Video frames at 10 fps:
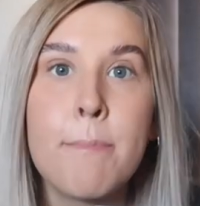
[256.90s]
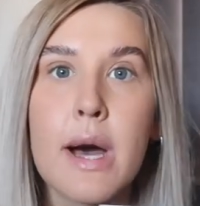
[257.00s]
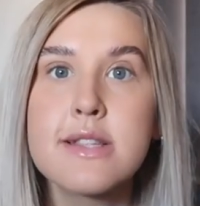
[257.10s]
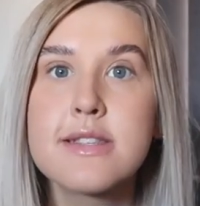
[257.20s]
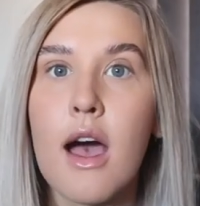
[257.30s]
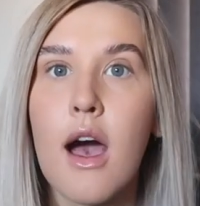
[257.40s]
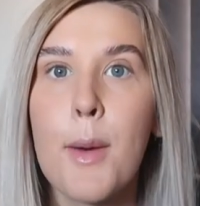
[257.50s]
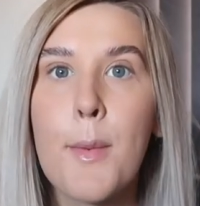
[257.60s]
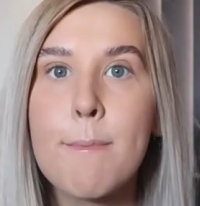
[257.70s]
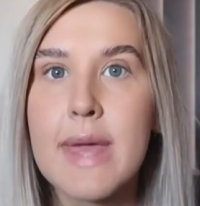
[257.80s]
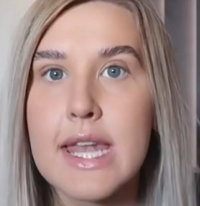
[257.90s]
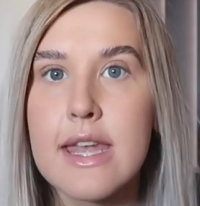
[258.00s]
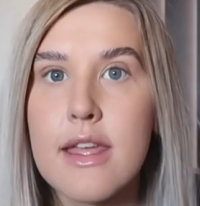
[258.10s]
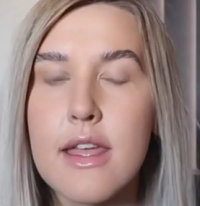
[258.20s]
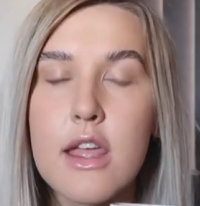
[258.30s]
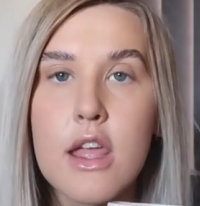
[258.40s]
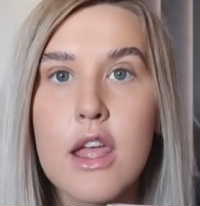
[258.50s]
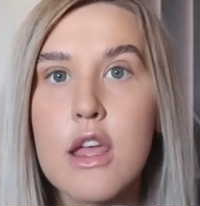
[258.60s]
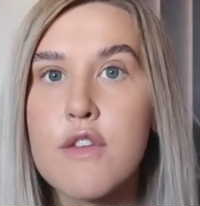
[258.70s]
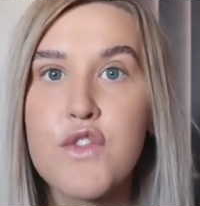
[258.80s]
butter mint,
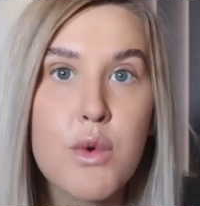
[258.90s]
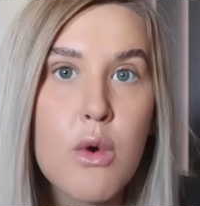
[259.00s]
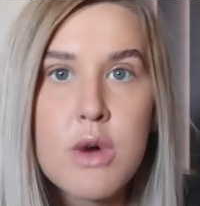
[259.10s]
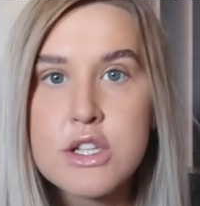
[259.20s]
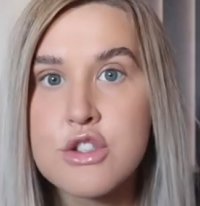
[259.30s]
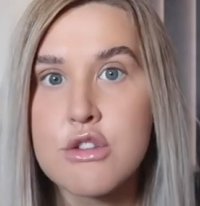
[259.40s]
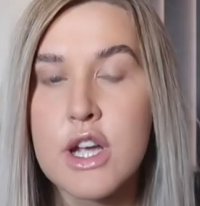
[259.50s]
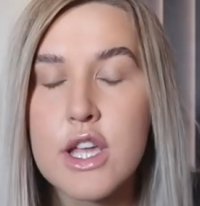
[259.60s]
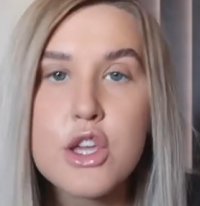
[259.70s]
if you were wondering.